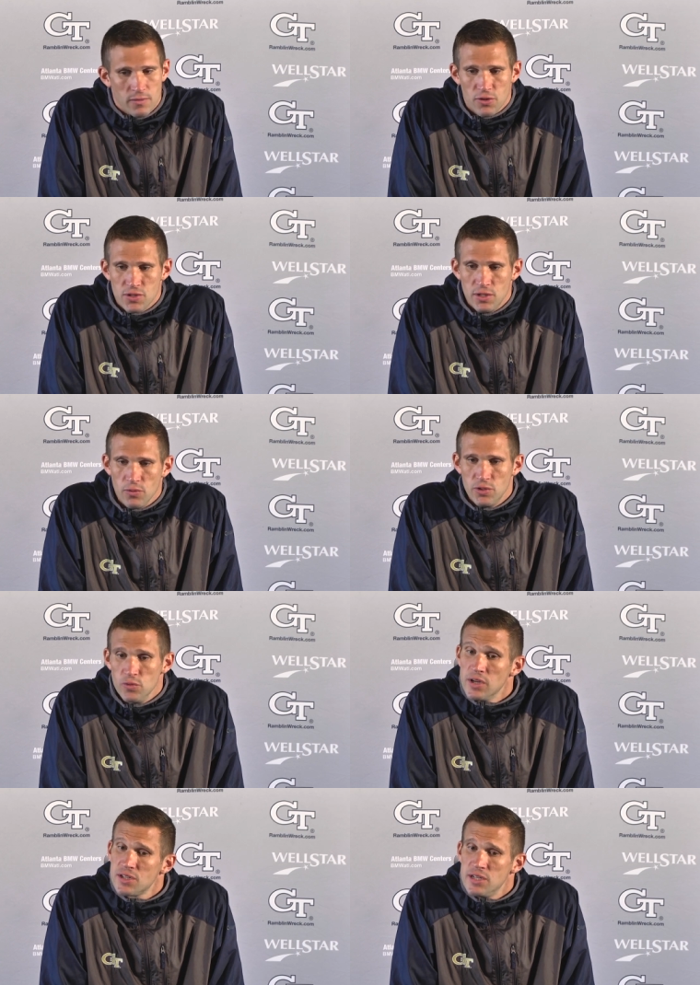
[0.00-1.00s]
There's still two
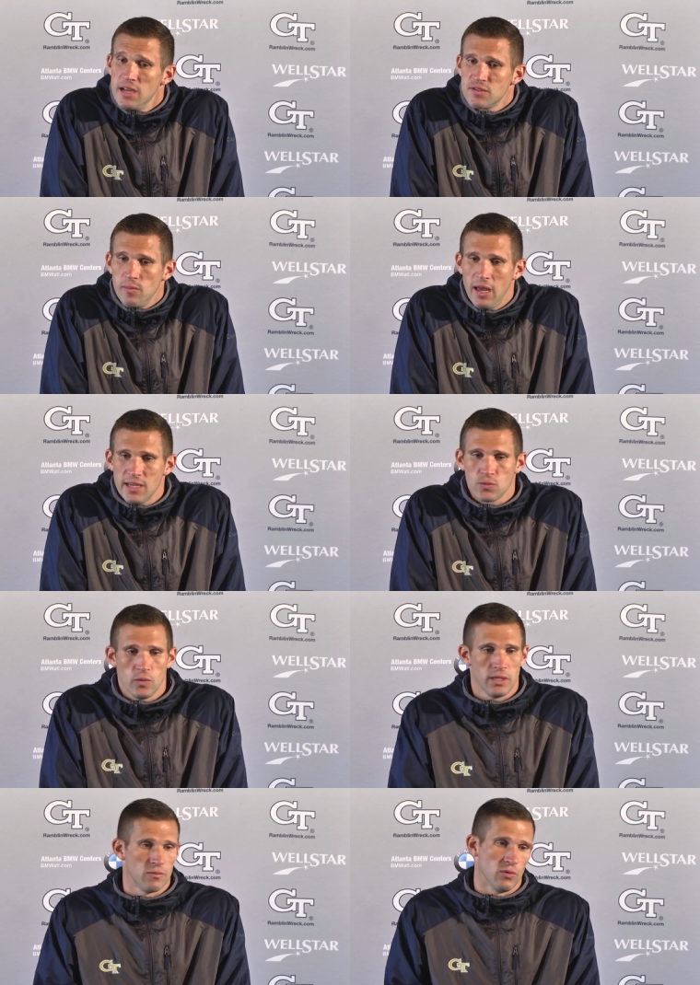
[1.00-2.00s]
touchdowns from last
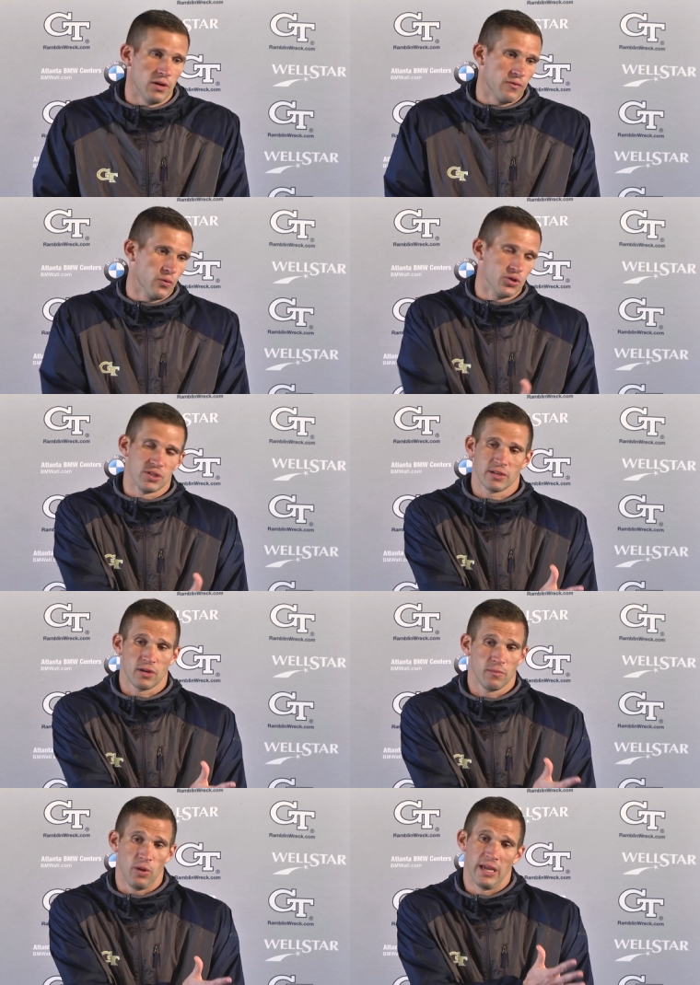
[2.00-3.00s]
week where if we're just
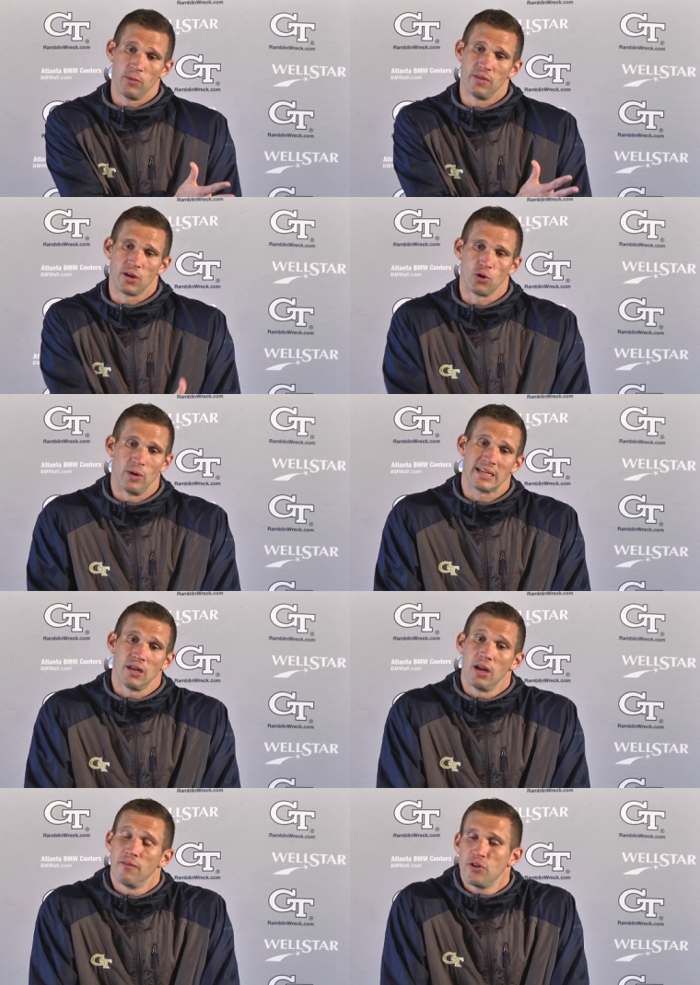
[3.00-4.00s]
playing with the
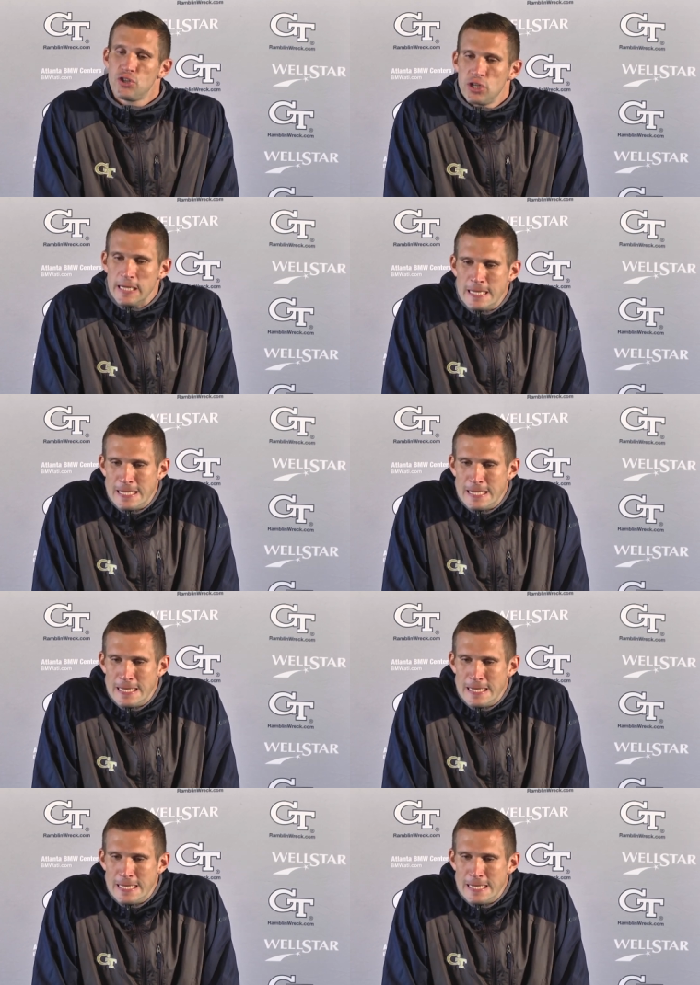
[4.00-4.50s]
correct leverage